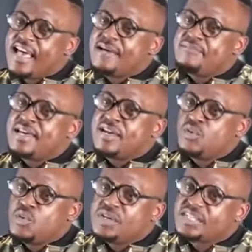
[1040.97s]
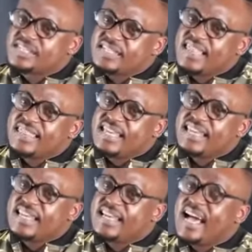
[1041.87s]
a man who is
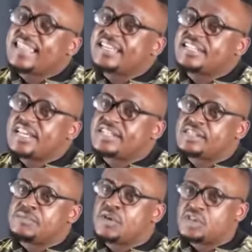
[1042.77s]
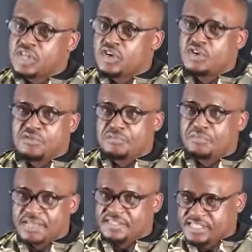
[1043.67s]
strengthening other churches, because a lot
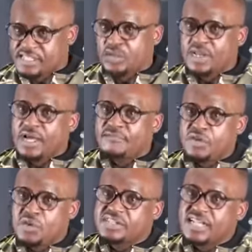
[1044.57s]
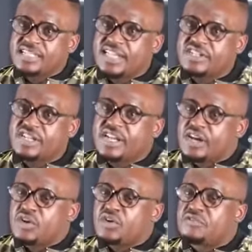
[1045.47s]
of pastors, they will come for consultation,
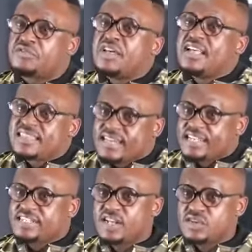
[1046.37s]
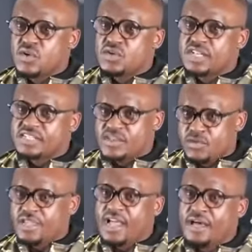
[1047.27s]
a lot of traditional doctors, they
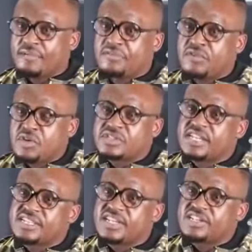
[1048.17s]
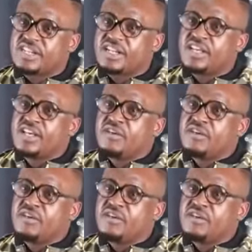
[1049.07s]
will come for consultation,